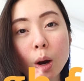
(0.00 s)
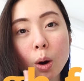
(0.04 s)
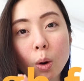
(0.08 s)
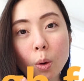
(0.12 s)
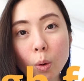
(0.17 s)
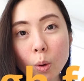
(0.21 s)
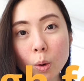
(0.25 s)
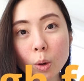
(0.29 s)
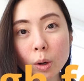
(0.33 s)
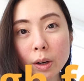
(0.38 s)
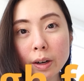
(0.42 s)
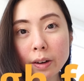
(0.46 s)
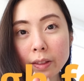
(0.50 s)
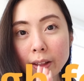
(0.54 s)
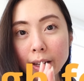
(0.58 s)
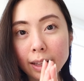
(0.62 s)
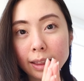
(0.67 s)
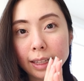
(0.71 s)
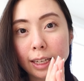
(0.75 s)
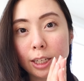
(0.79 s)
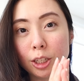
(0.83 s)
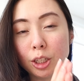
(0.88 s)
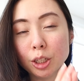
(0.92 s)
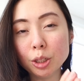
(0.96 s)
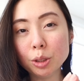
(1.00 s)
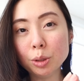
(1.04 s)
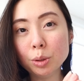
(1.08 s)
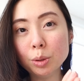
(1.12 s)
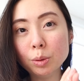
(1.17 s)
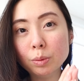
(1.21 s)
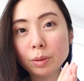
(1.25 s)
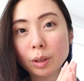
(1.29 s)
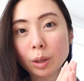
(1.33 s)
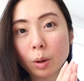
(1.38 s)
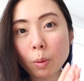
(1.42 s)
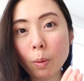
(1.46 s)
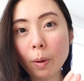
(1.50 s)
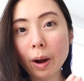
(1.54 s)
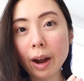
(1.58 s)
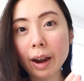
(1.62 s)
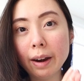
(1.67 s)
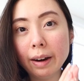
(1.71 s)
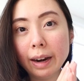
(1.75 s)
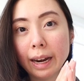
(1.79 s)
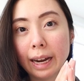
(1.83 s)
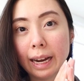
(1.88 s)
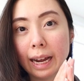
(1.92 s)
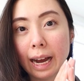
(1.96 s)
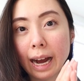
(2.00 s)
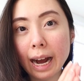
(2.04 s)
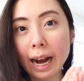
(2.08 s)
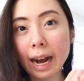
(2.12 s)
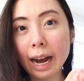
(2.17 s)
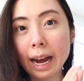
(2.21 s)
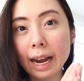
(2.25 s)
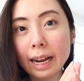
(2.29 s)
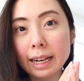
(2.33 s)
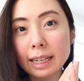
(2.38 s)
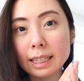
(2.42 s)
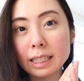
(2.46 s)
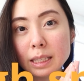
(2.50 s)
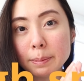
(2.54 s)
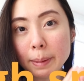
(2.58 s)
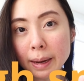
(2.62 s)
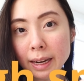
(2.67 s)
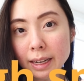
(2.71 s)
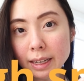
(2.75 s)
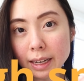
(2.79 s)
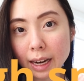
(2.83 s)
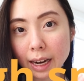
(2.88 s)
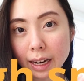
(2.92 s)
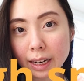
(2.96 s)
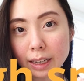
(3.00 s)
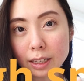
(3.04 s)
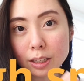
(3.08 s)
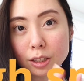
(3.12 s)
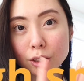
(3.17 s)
or that they do require a high spending.